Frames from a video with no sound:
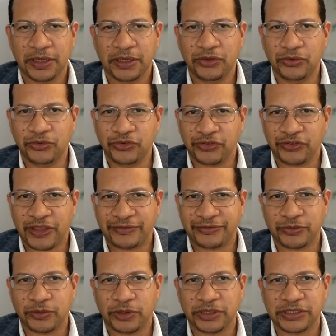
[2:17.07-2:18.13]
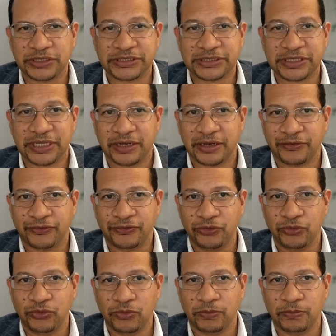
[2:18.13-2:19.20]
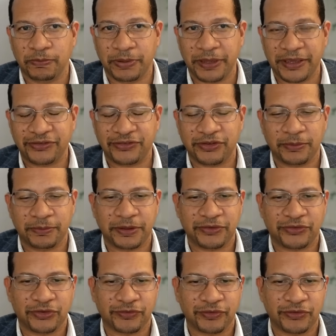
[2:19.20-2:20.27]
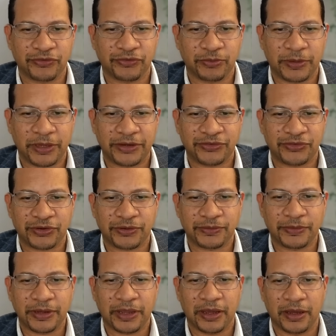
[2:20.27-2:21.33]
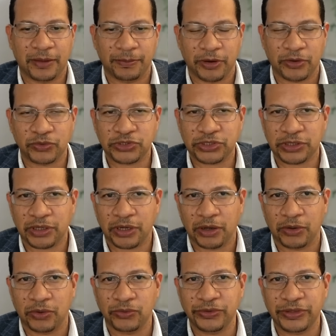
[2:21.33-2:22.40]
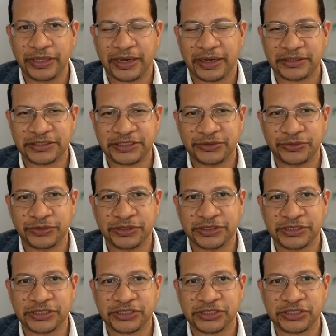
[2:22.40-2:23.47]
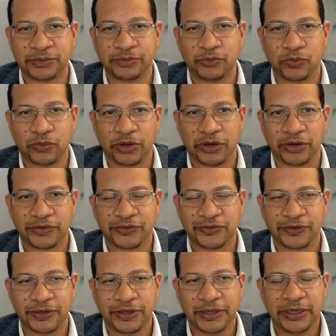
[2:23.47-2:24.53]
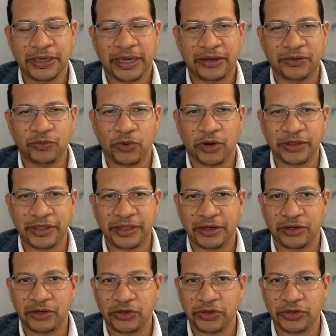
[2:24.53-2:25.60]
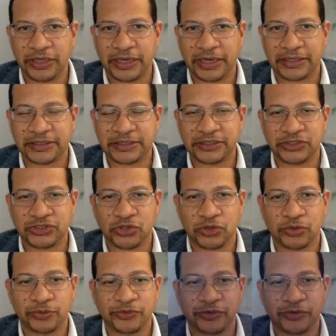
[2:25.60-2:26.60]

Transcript: You just have to understand a few basic bits of information about how the arterial system works and what they're looking at in terms